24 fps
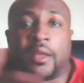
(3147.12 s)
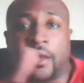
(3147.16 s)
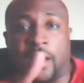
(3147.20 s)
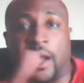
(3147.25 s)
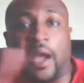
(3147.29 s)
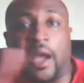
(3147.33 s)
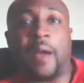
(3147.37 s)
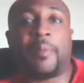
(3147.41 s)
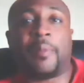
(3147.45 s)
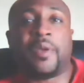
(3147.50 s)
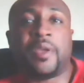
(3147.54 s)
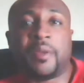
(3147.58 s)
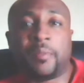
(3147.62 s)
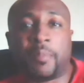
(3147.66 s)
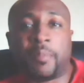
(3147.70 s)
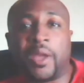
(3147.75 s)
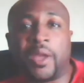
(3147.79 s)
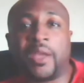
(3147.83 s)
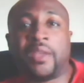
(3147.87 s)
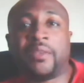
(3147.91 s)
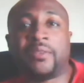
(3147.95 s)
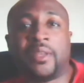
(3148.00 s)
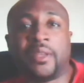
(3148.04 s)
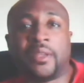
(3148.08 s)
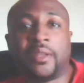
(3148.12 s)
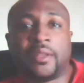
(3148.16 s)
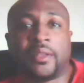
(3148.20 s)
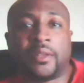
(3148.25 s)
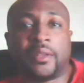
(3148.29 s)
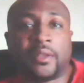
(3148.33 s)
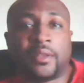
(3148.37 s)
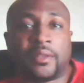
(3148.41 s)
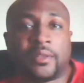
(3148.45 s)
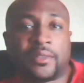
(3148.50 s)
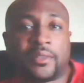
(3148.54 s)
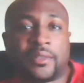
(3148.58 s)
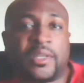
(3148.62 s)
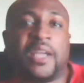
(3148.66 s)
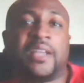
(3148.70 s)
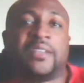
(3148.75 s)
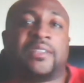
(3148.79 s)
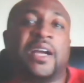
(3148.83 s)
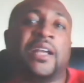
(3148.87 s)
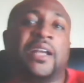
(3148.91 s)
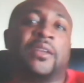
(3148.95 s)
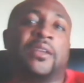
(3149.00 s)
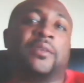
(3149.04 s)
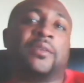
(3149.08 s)
copy and paste it,
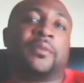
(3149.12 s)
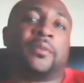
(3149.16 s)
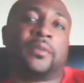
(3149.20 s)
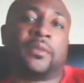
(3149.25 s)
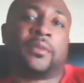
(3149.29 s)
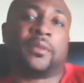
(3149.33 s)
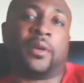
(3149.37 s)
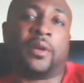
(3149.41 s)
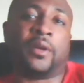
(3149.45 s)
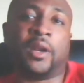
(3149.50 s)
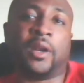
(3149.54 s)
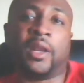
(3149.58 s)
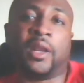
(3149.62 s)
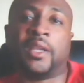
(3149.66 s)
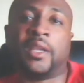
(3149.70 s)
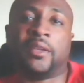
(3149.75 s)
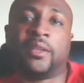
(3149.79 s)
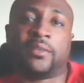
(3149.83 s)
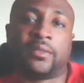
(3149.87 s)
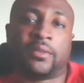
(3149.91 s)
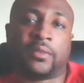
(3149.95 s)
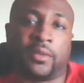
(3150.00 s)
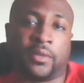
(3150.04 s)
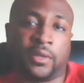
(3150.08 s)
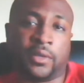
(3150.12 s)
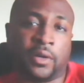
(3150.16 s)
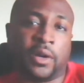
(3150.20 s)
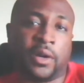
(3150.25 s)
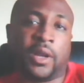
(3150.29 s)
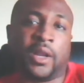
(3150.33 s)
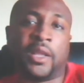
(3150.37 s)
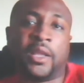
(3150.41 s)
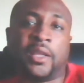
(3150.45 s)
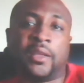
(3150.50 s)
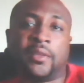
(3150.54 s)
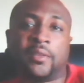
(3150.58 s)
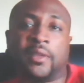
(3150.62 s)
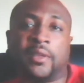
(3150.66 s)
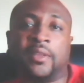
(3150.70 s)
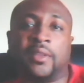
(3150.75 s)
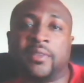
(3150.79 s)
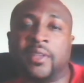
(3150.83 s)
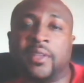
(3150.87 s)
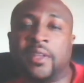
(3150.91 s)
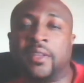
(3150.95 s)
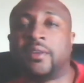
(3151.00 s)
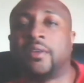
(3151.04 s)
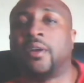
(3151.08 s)
change out her links to your links, and
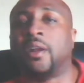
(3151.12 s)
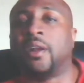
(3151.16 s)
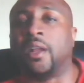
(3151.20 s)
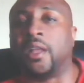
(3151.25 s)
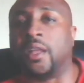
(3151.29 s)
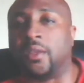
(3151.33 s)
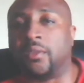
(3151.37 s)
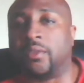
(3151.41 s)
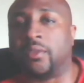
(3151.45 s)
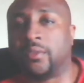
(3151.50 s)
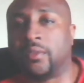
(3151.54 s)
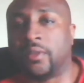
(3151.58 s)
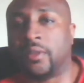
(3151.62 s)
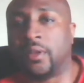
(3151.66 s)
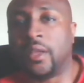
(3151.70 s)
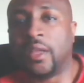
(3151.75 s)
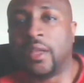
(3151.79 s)
send it to your list.